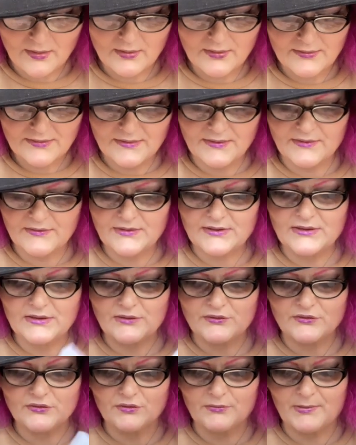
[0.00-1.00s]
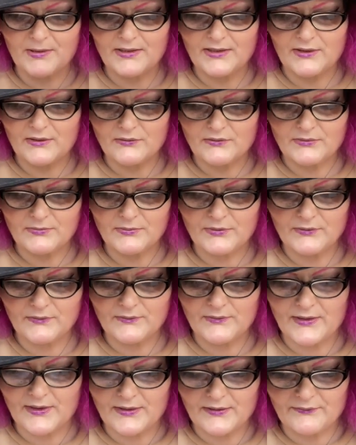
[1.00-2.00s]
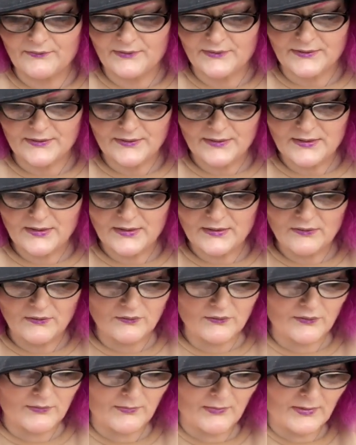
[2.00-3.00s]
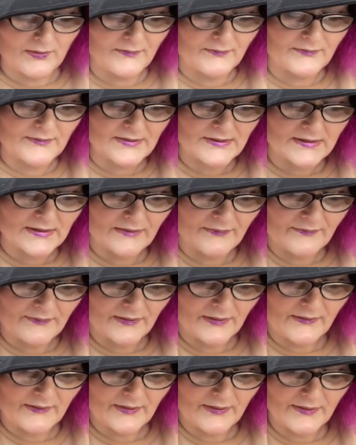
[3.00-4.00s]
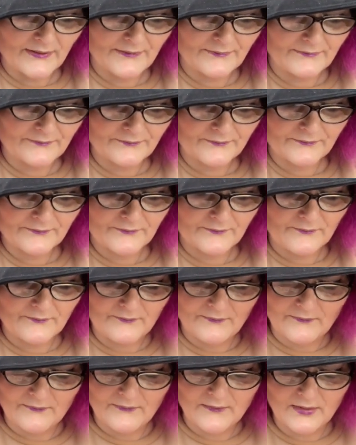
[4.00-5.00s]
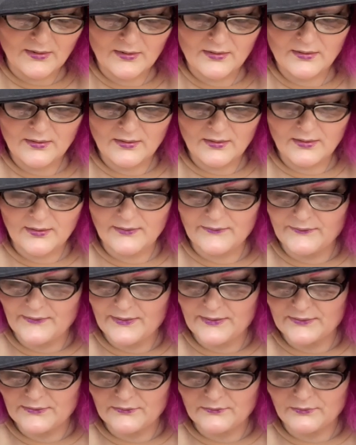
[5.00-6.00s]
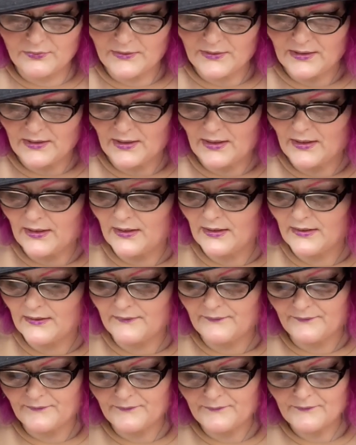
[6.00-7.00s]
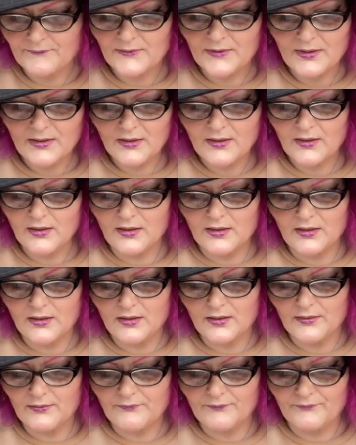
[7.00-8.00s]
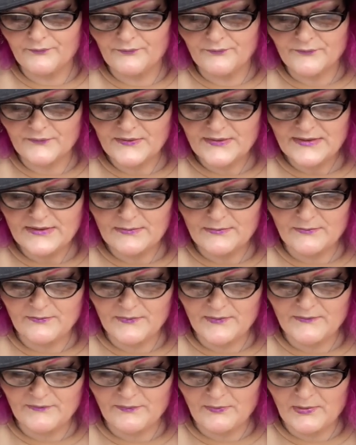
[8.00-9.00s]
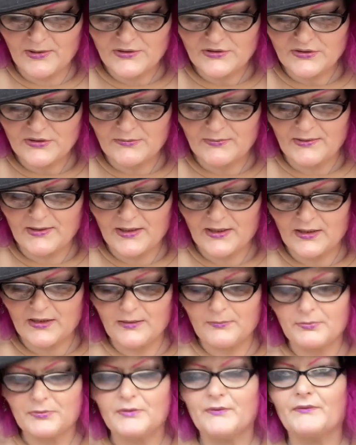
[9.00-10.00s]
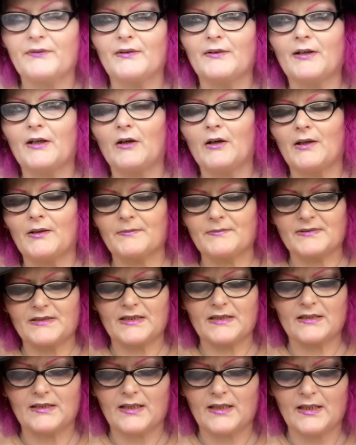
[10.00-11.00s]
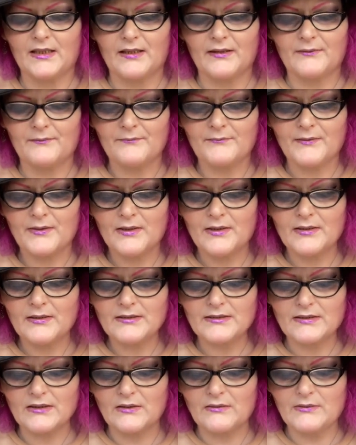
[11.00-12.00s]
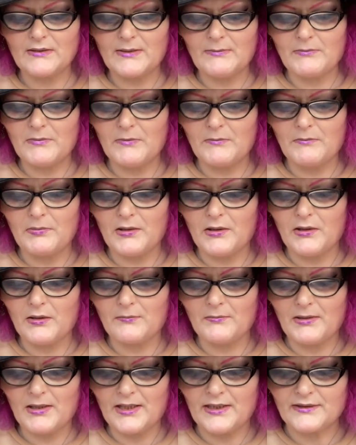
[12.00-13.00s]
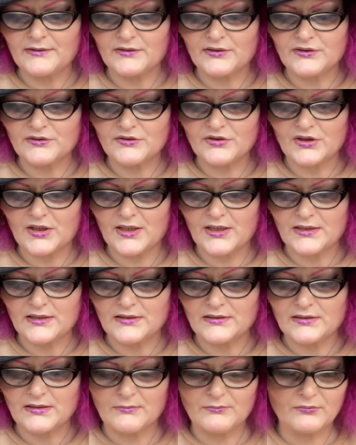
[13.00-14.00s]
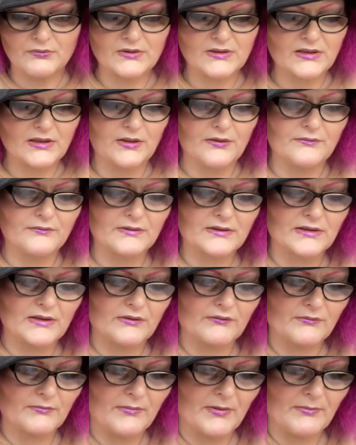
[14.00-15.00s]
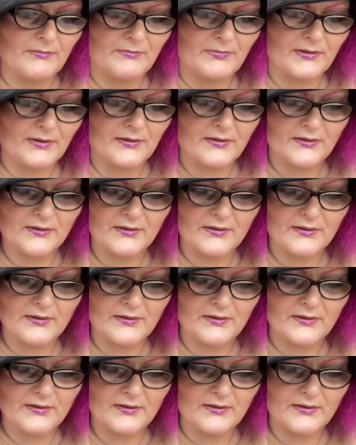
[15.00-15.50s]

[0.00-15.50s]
So it just tells you all about the older moon there and all the stuff like that. And then we have some information about a couple of the items in here. So lemon balm and jade tumblestone. So remember,